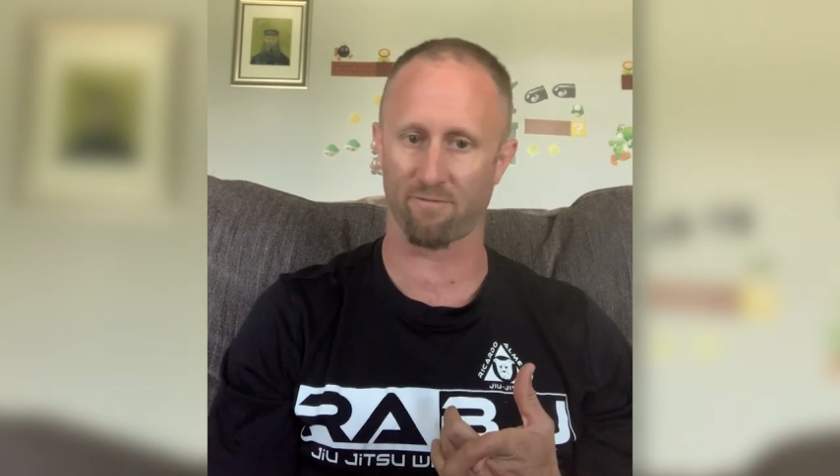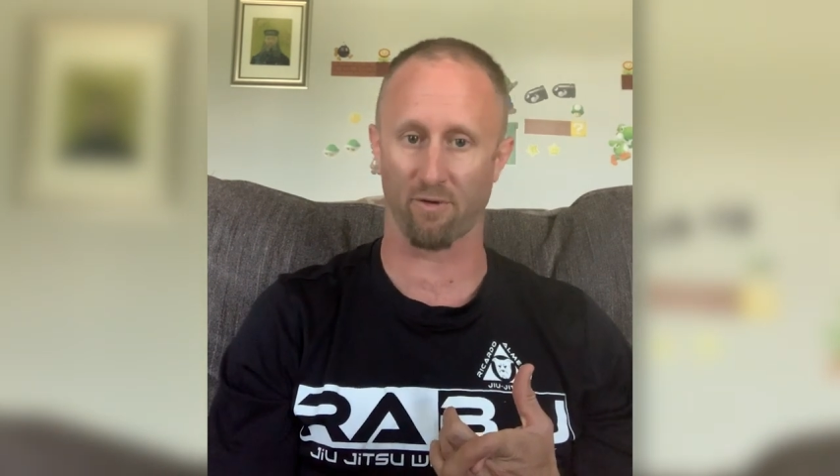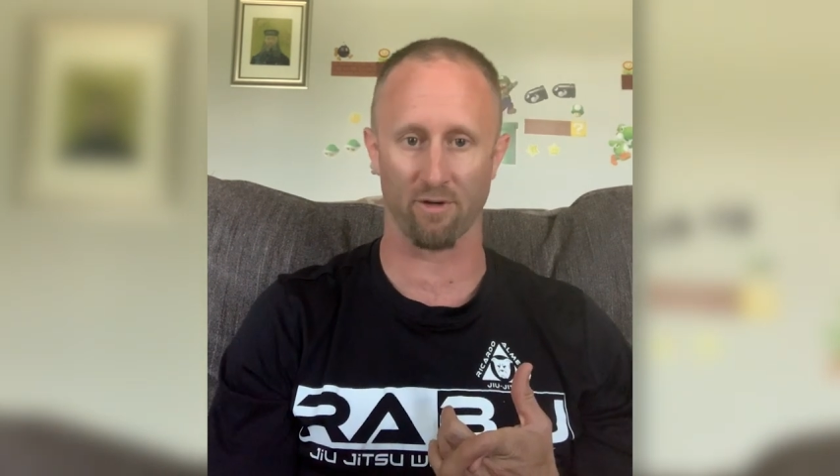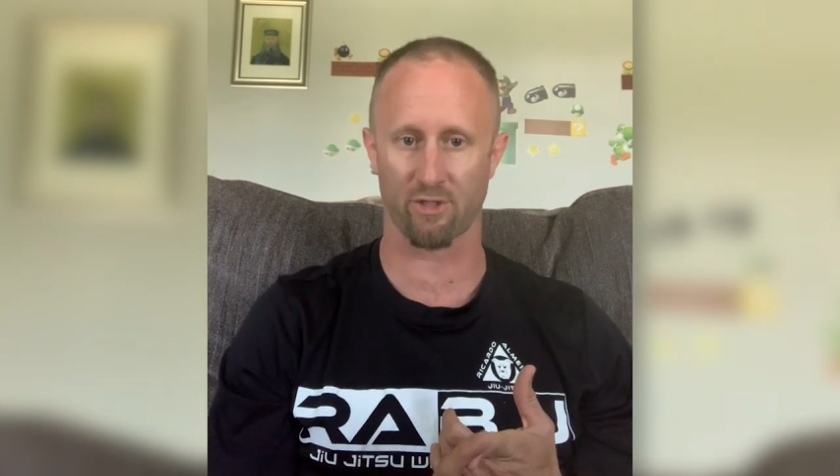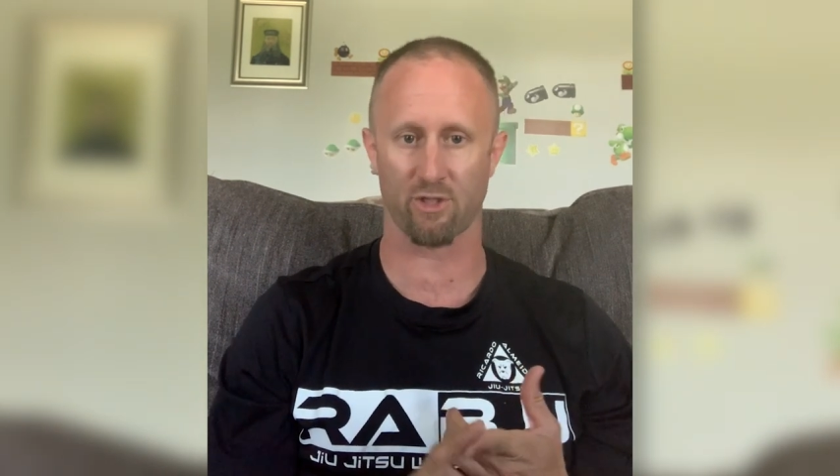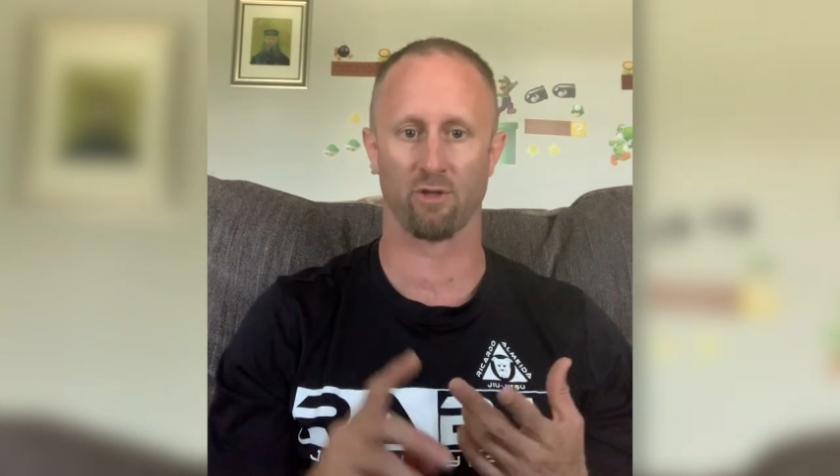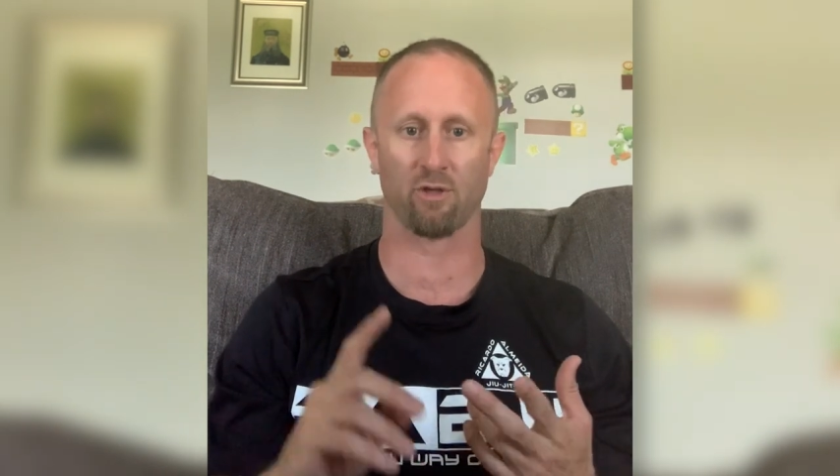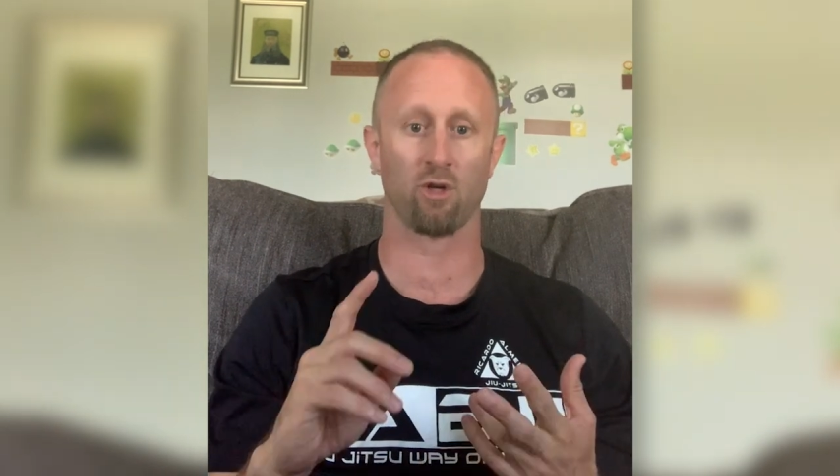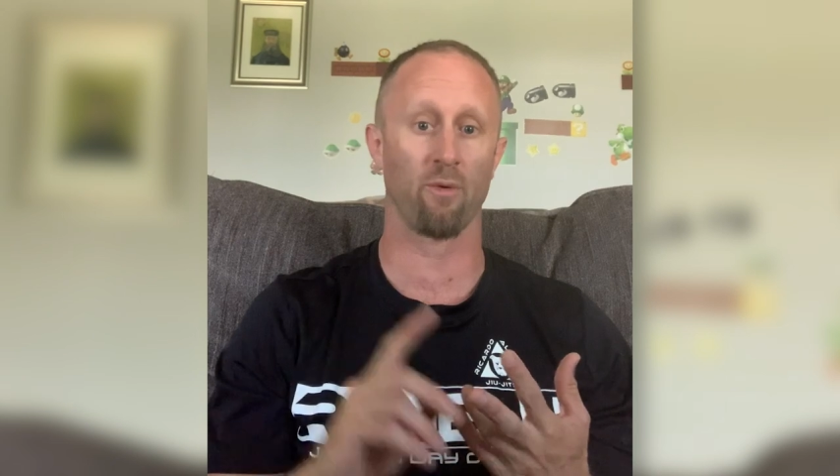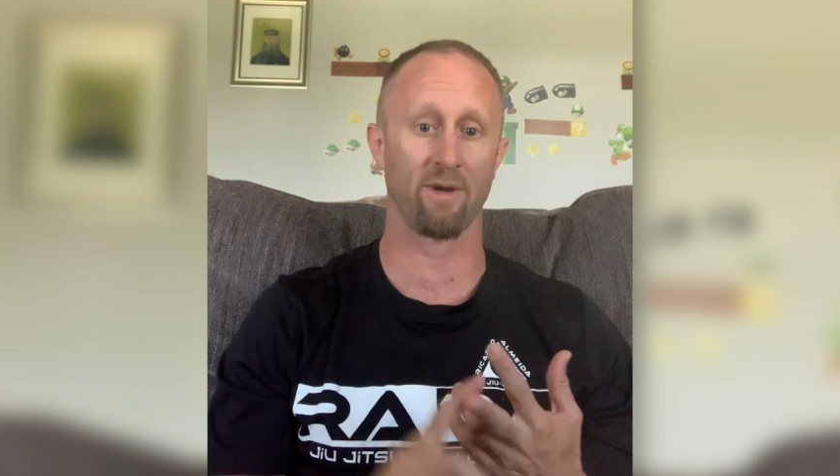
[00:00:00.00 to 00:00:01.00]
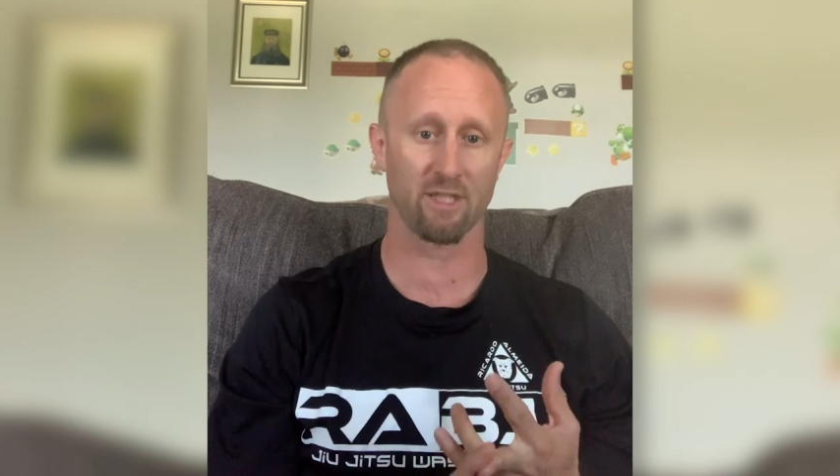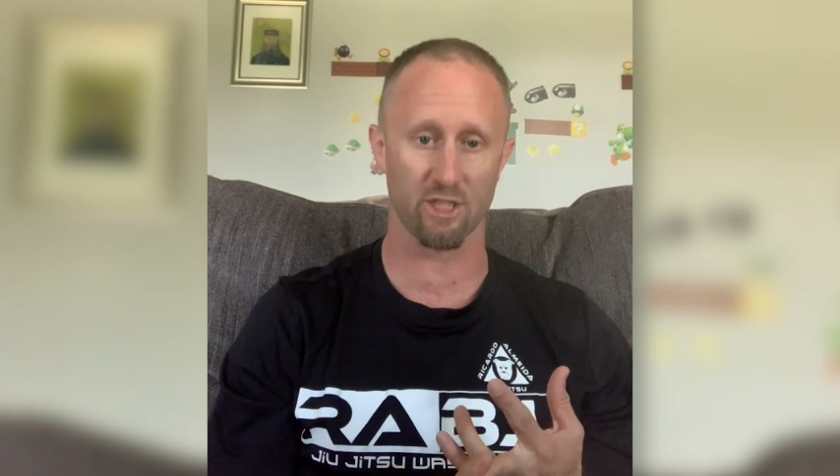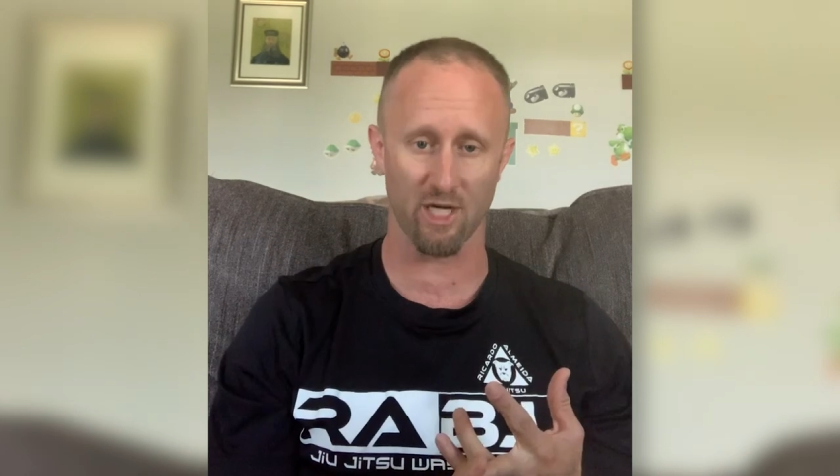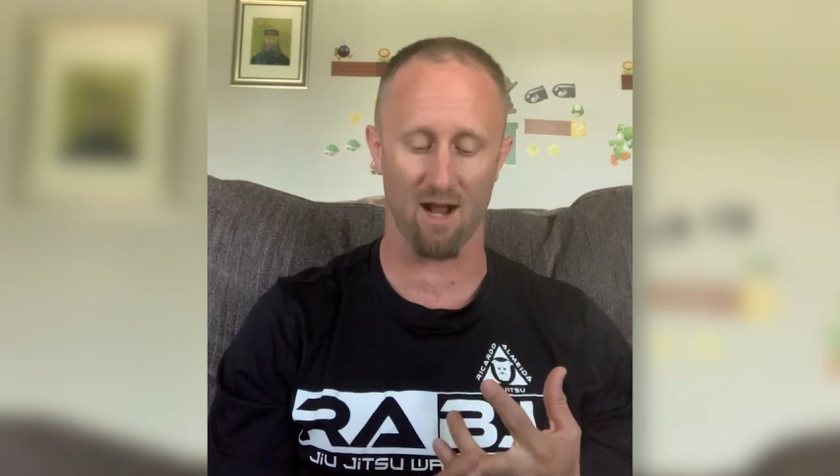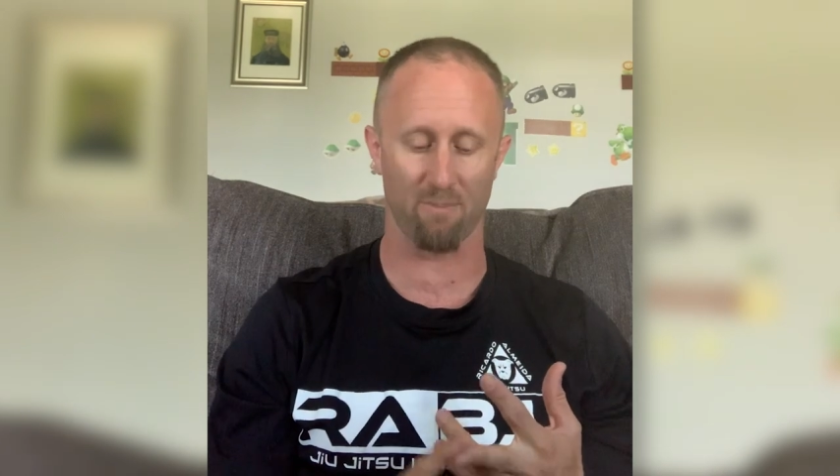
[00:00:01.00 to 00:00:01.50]
furniture, going
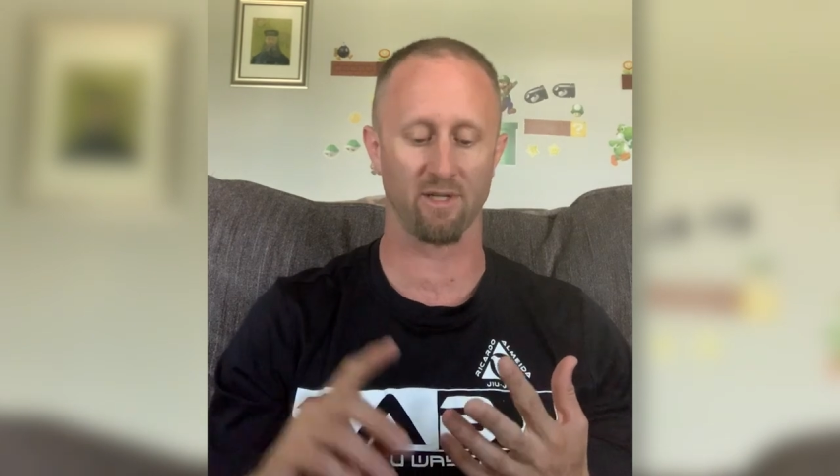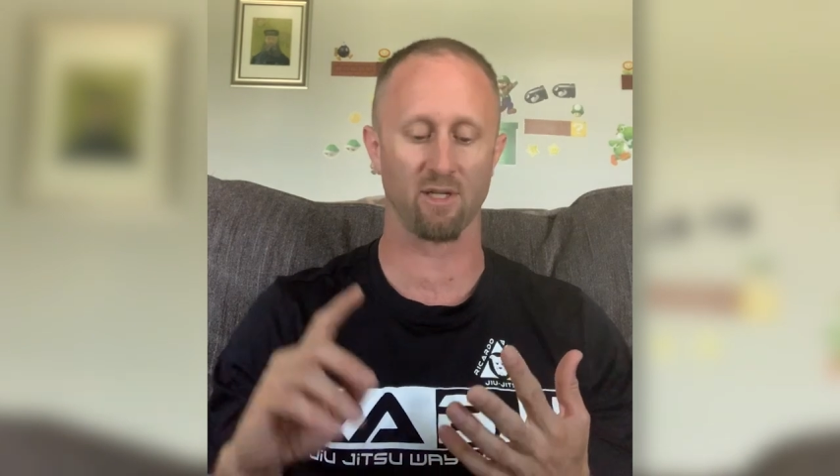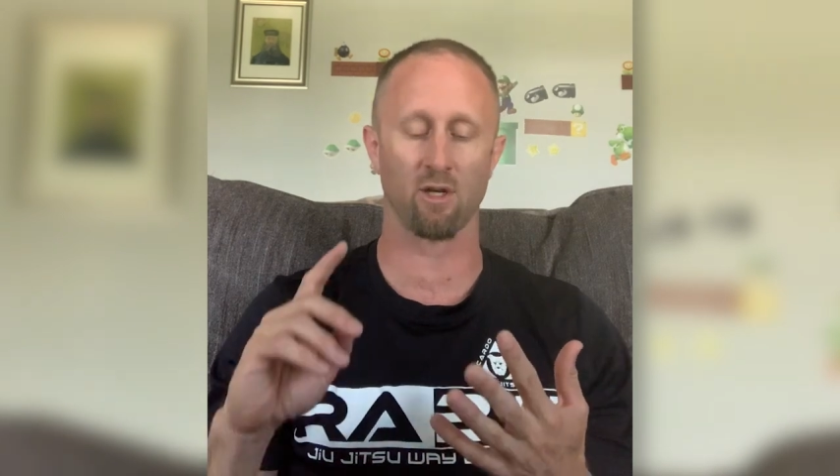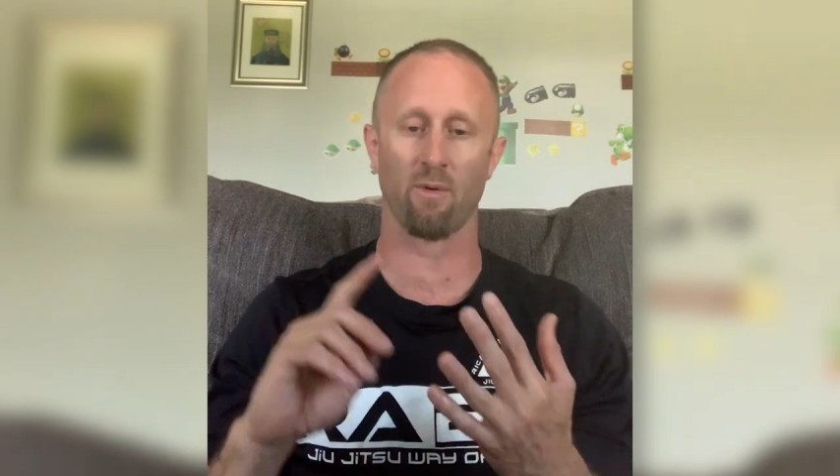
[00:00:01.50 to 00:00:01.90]
shopping,